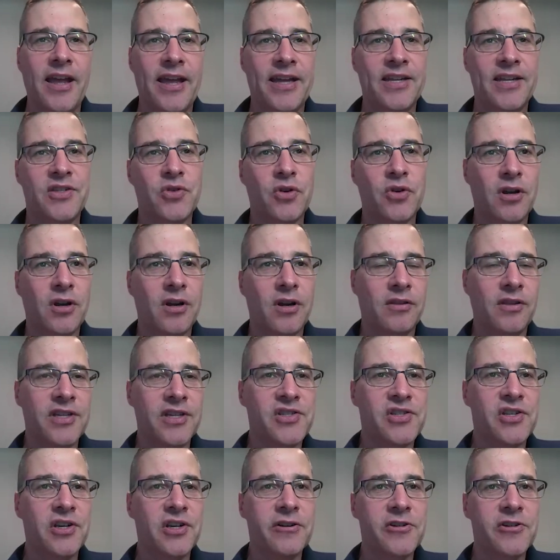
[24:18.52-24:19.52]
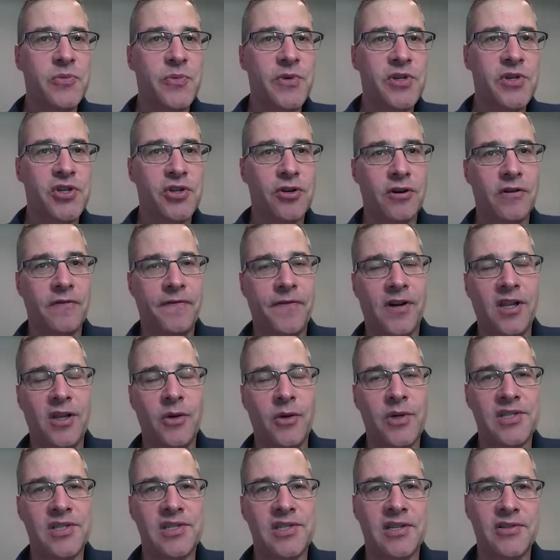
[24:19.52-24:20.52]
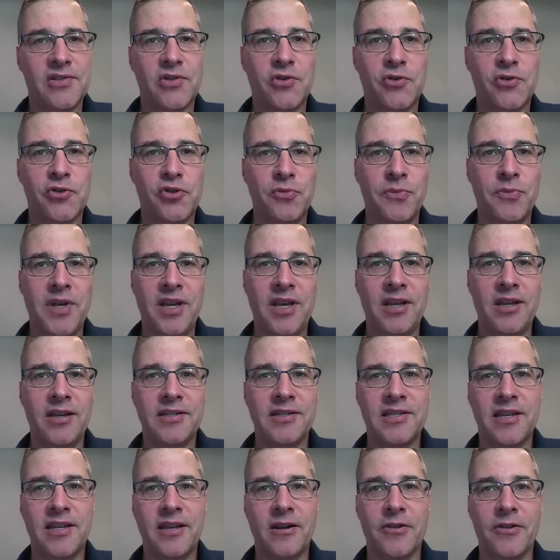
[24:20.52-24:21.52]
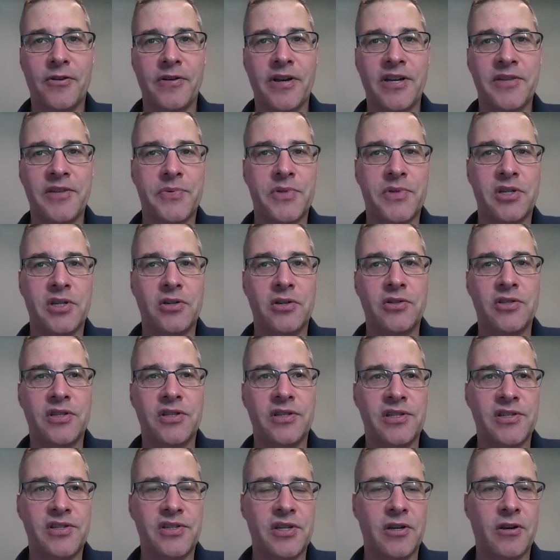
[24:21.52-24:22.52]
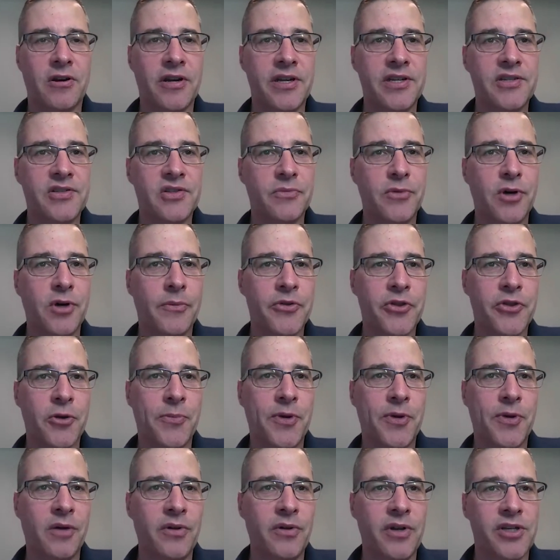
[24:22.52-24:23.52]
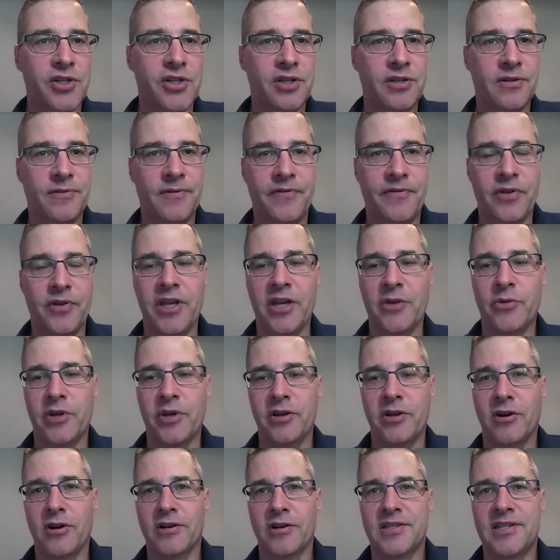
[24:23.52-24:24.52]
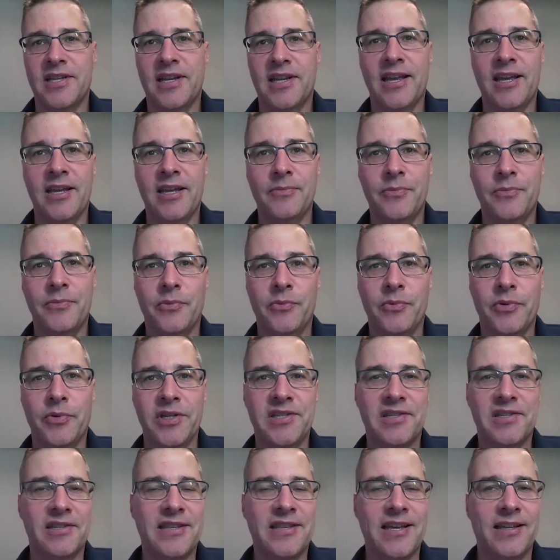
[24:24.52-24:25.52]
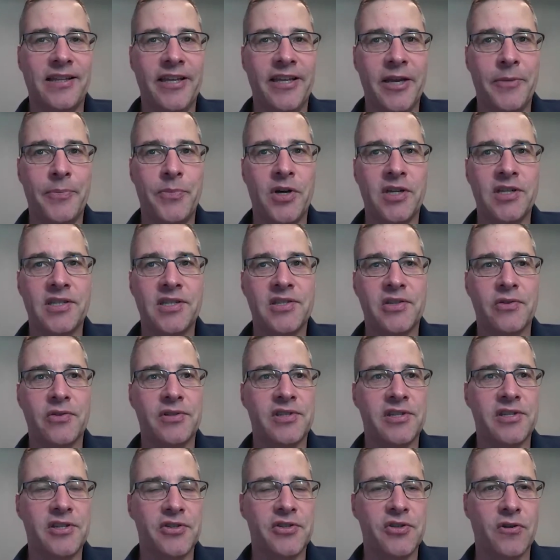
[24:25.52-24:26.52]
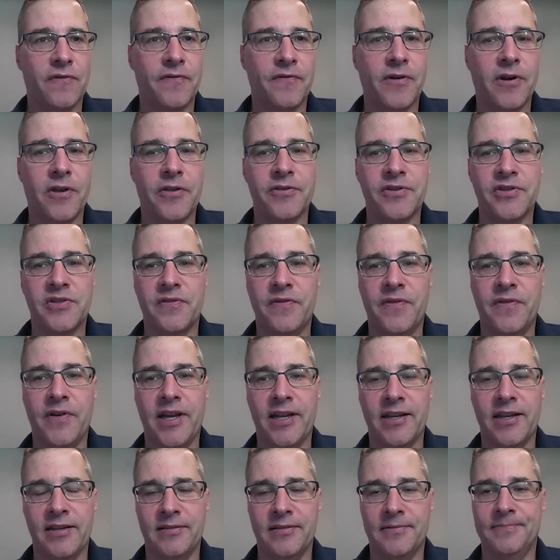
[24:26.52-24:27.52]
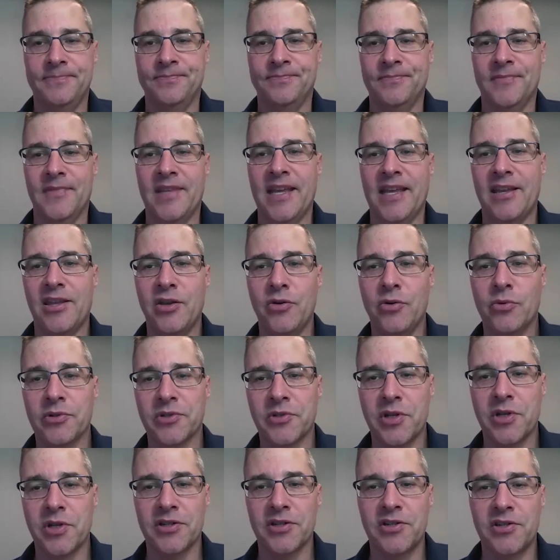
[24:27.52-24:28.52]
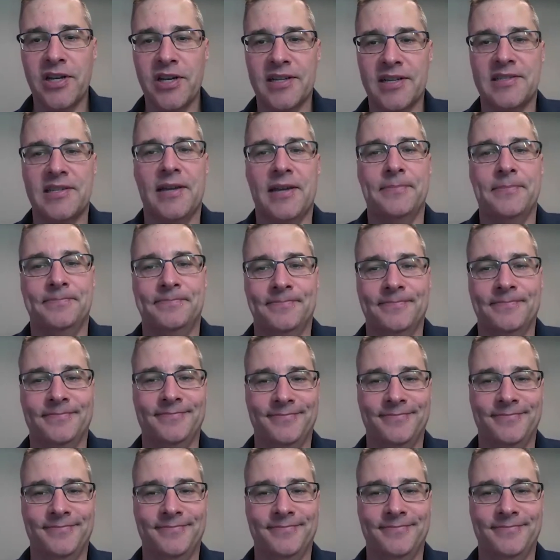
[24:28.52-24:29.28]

And to our listeners, be sure to follow us on social media to get other episodes in the series the moment they're published. If you like what you heard today, please hit that like button so it's easier for others to find. Thank you, and we'll talk to you next time.